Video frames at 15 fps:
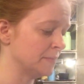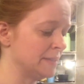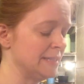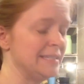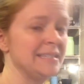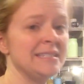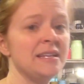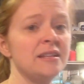
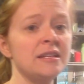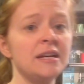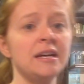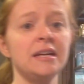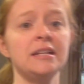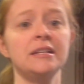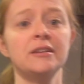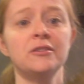This is a
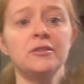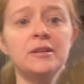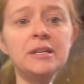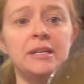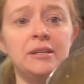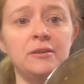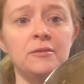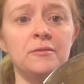lot of
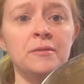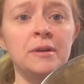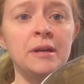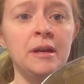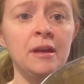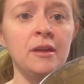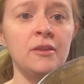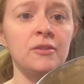cookie dough.
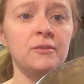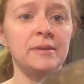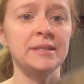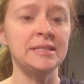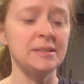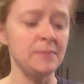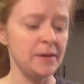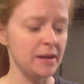The
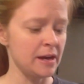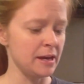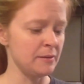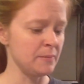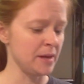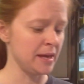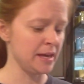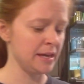recipe I
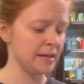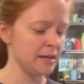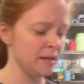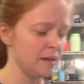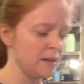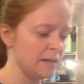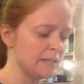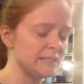make
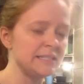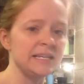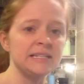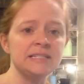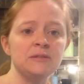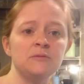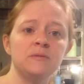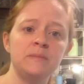
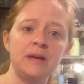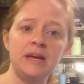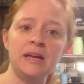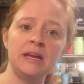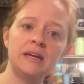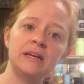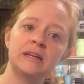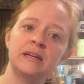says it will
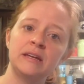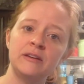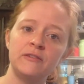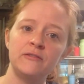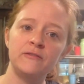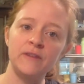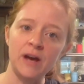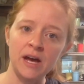make
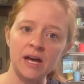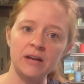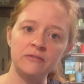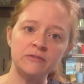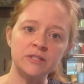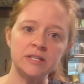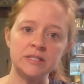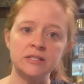
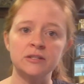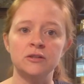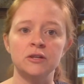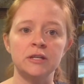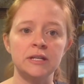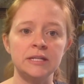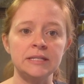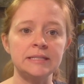5 dozen
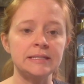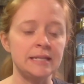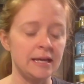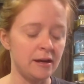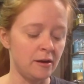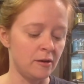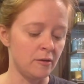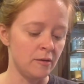cookies.
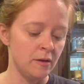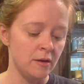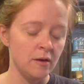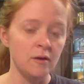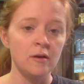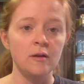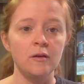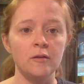Now,
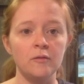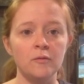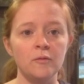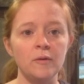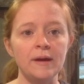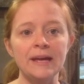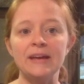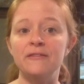
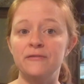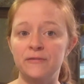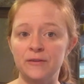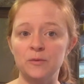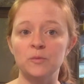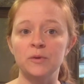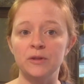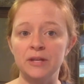if
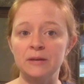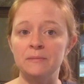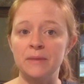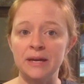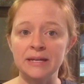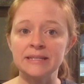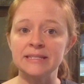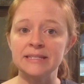it really
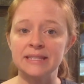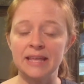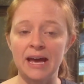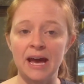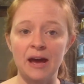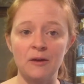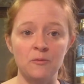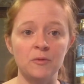makes
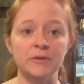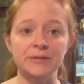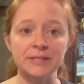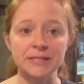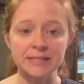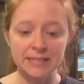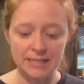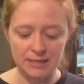that, we'll
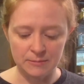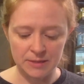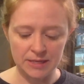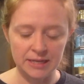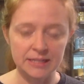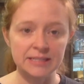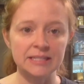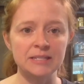see,
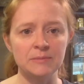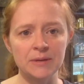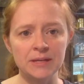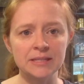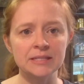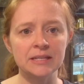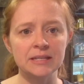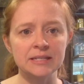because it
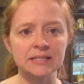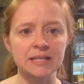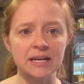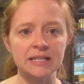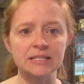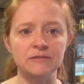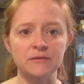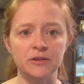depends on the
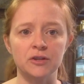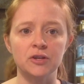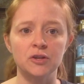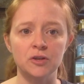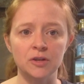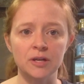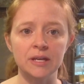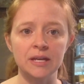size of your
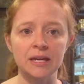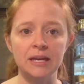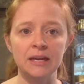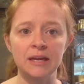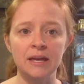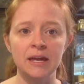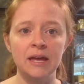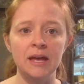cookie.
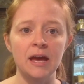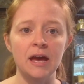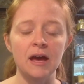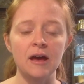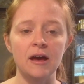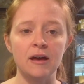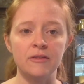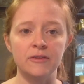
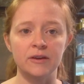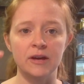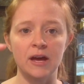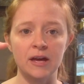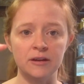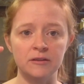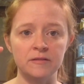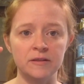The
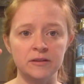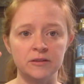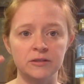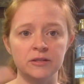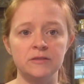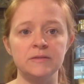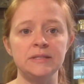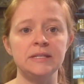cutter that you're
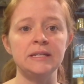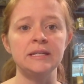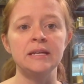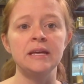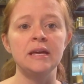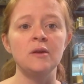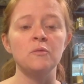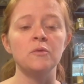using
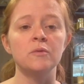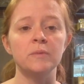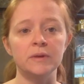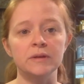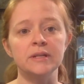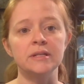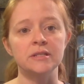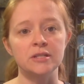will
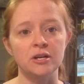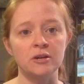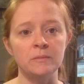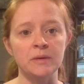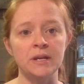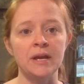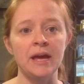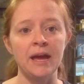really
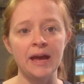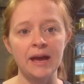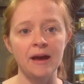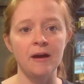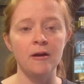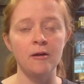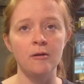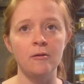determine
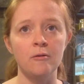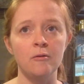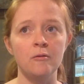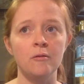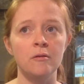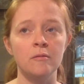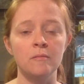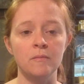how
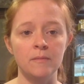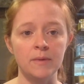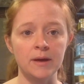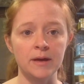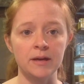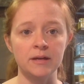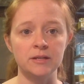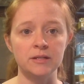
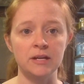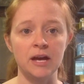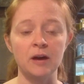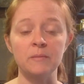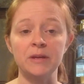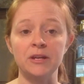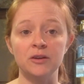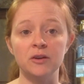
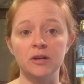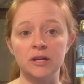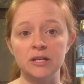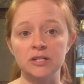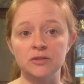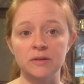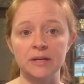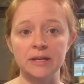many
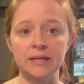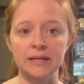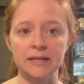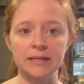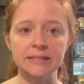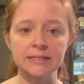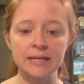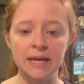cookies you can
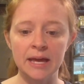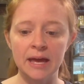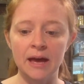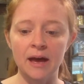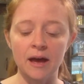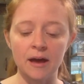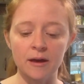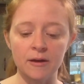get.
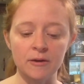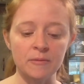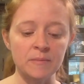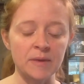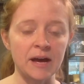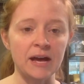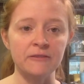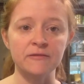
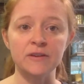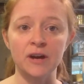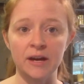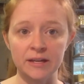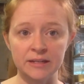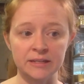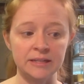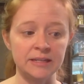I've
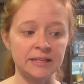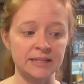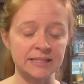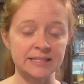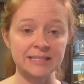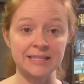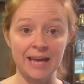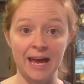gotten it
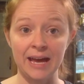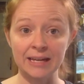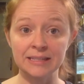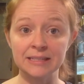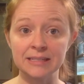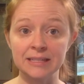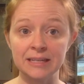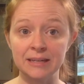
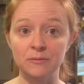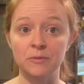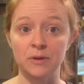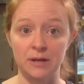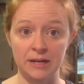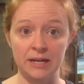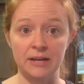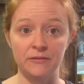exactly where
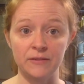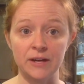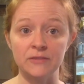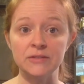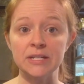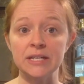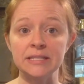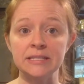I had
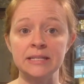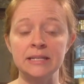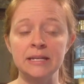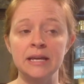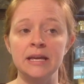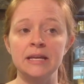5 dozen.